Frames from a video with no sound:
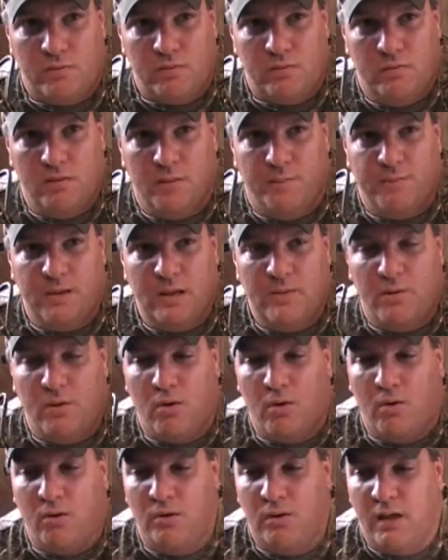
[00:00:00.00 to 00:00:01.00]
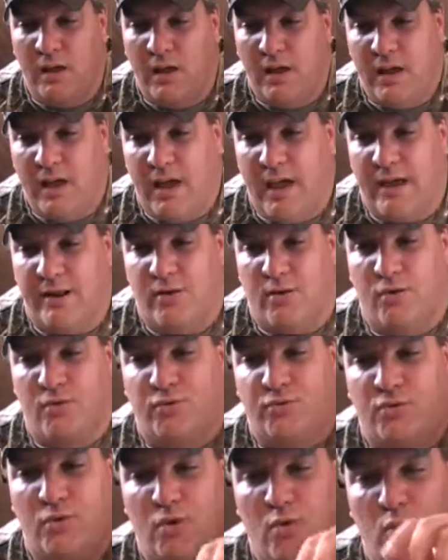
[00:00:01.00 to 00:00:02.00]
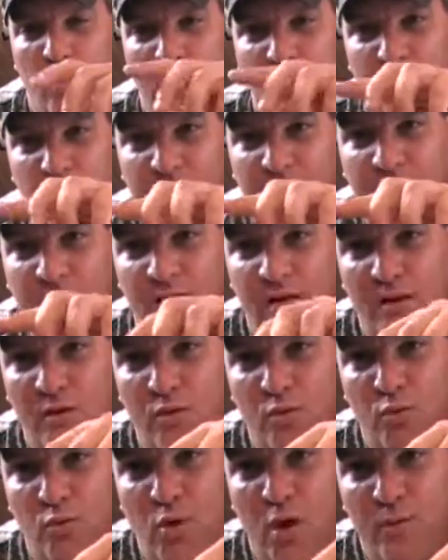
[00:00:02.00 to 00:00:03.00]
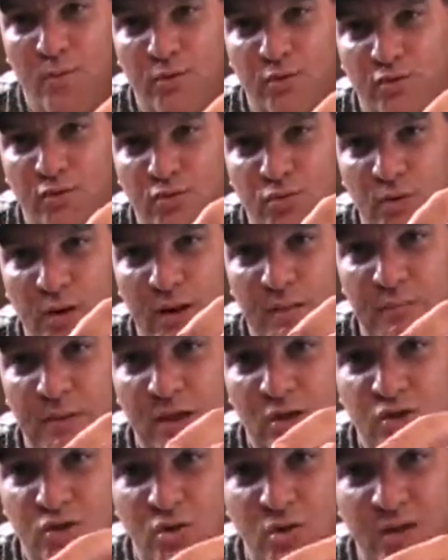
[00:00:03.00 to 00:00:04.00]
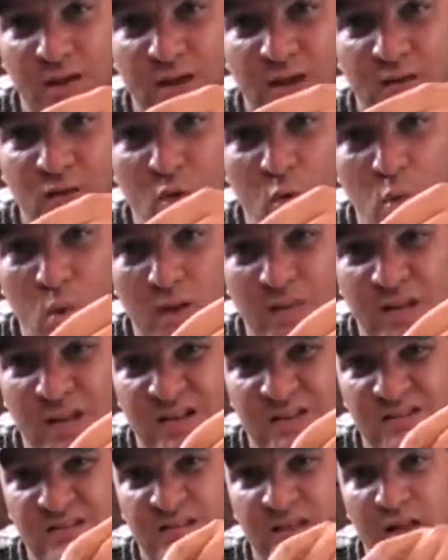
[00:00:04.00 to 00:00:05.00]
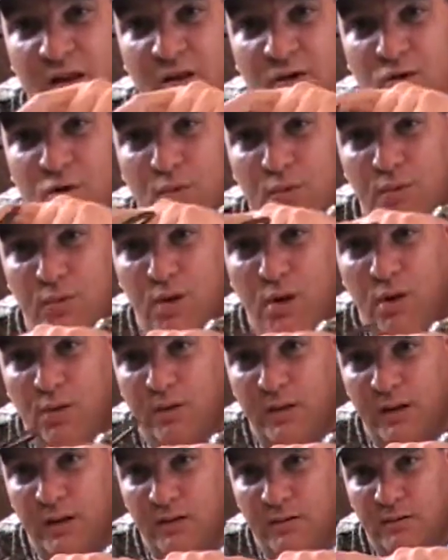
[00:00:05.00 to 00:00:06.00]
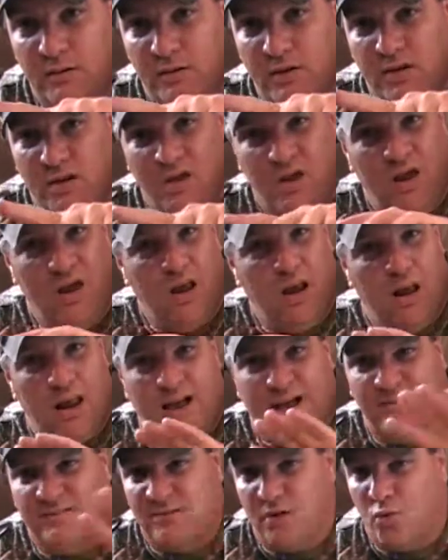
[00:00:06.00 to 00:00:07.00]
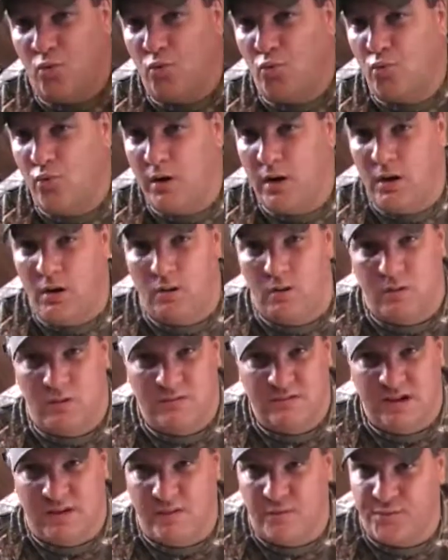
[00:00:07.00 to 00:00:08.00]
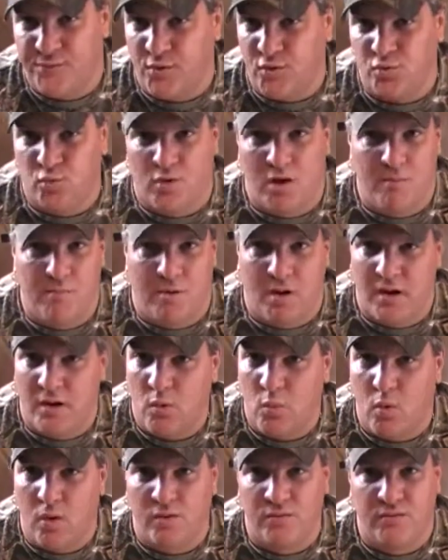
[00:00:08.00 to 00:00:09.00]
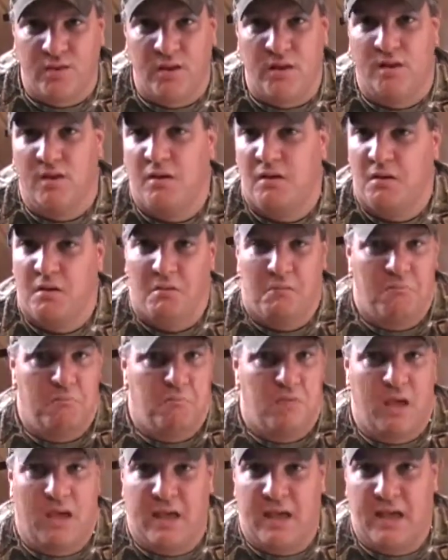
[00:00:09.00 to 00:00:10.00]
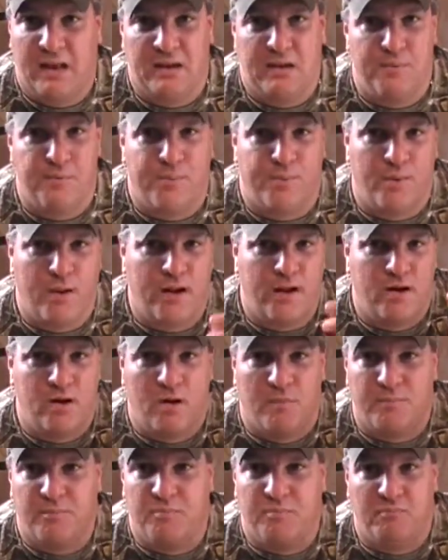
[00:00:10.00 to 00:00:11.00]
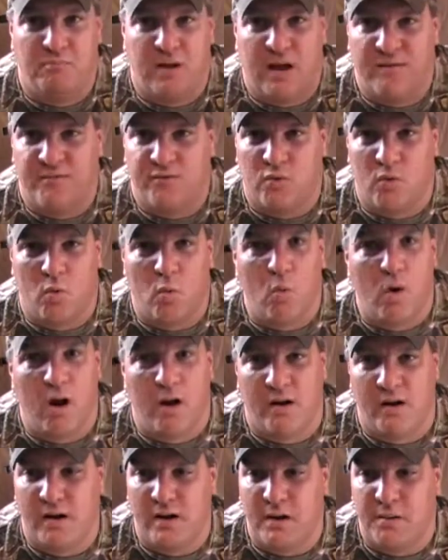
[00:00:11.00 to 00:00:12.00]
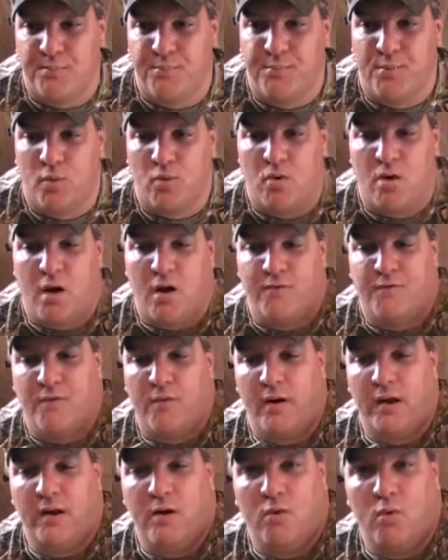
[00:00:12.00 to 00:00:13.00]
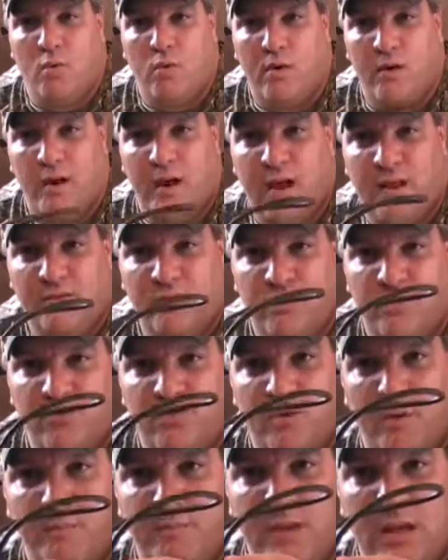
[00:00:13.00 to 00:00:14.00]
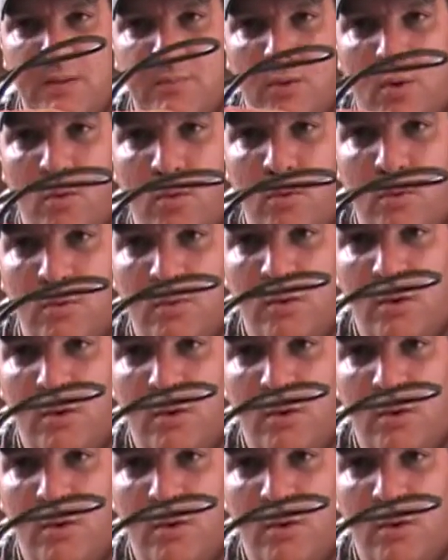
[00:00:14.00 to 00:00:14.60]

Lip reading: the peephole. And also, when you get the little rubber string, make sure you get the one that's silicone coated. It lasts a real long time. The first one I bought, it wasn't, and it braided up after a while, and it broke off right here where it enters the peephole.